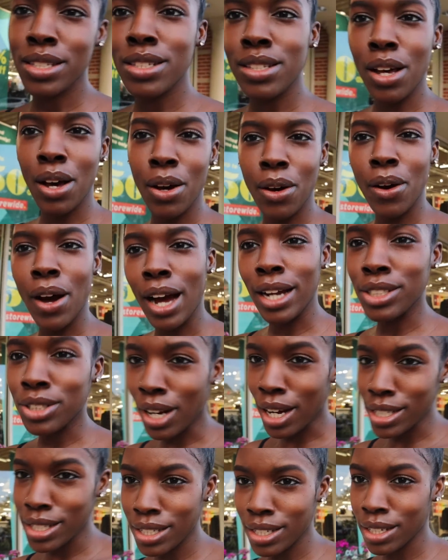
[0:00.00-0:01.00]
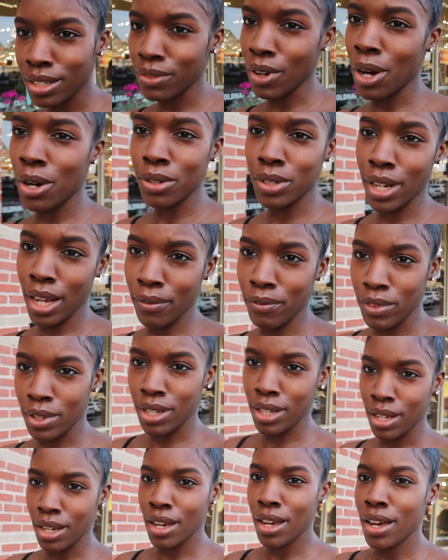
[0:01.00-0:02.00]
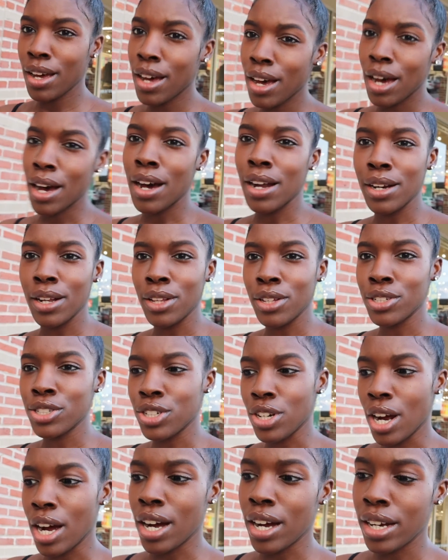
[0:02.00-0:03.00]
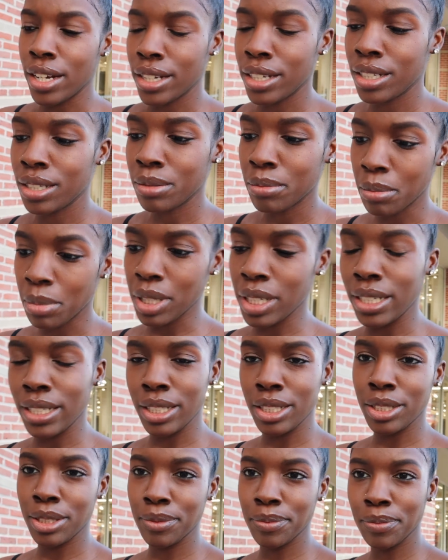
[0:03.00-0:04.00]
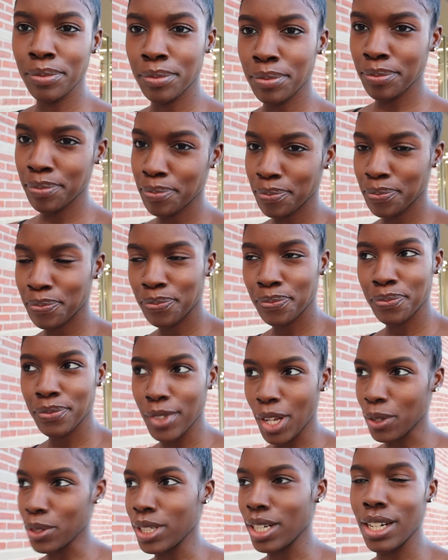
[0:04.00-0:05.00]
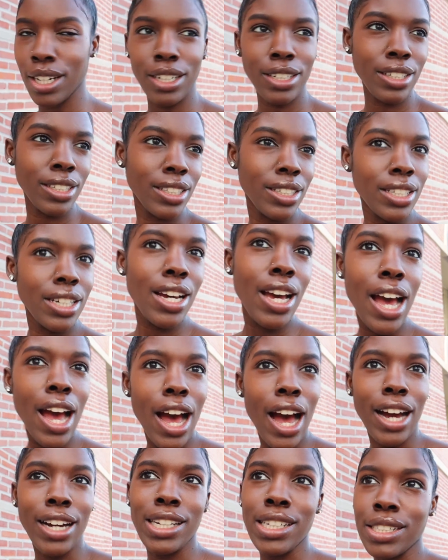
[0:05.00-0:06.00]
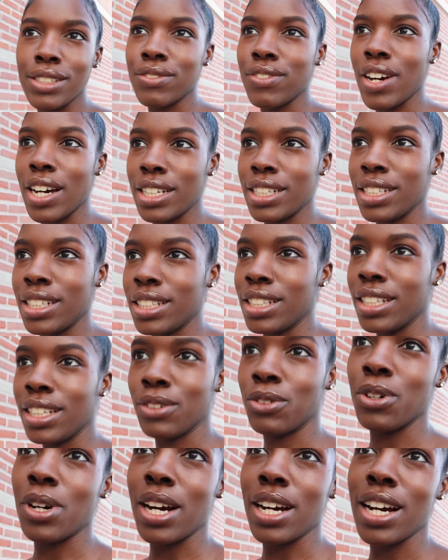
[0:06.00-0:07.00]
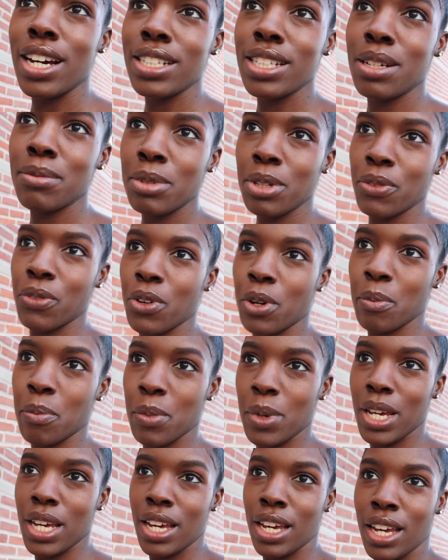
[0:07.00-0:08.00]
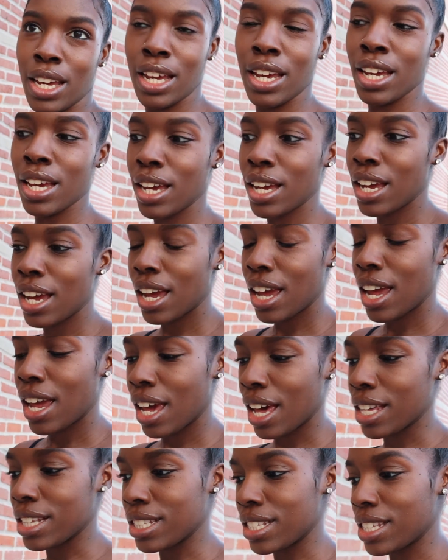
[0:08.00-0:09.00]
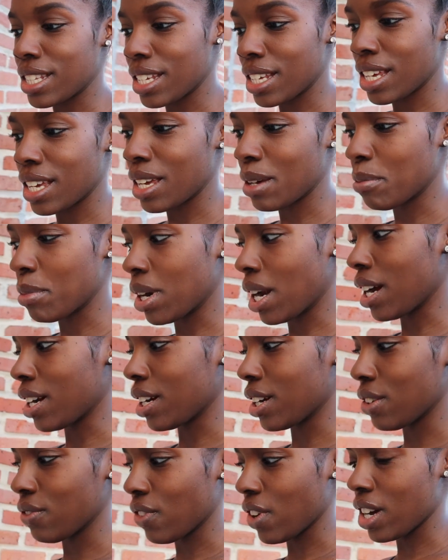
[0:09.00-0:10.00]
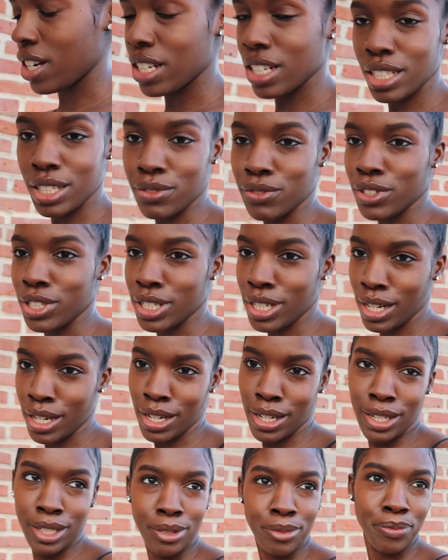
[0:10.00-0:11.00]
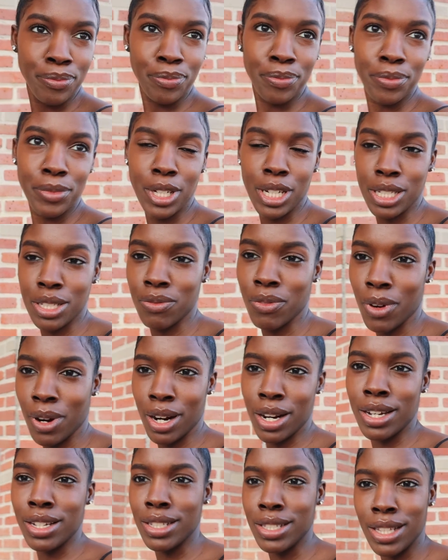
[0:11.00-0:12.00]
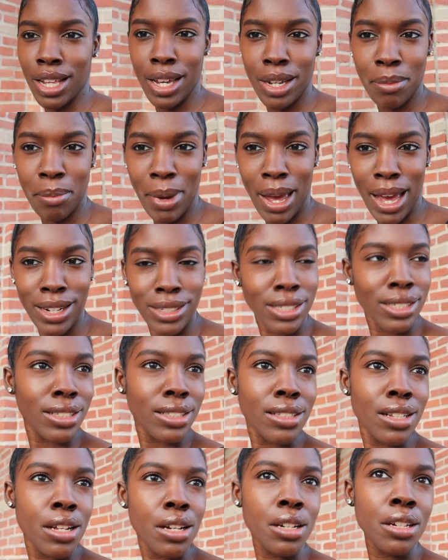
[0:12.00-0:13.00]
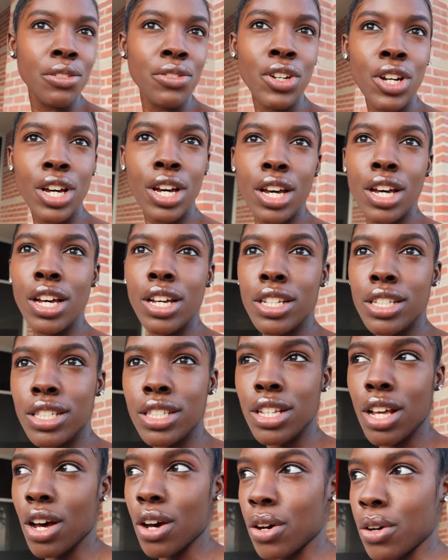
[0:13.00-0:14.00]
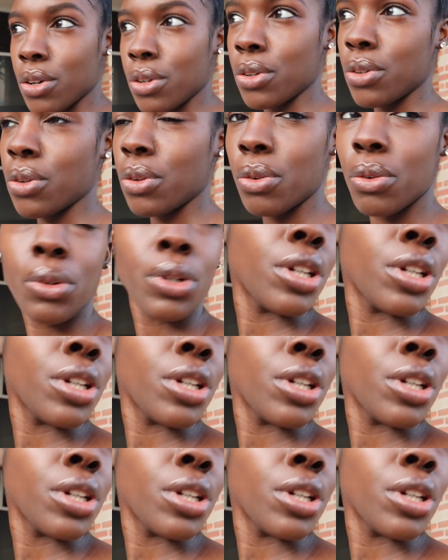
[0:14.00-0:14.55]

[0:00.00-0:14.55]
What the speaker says: So I tried to give Old Navy another try, but no luck. I couldn't find anything. Well, I got something for me and Z, but I couldn't find nothing for Chad as far as like matching stuff. So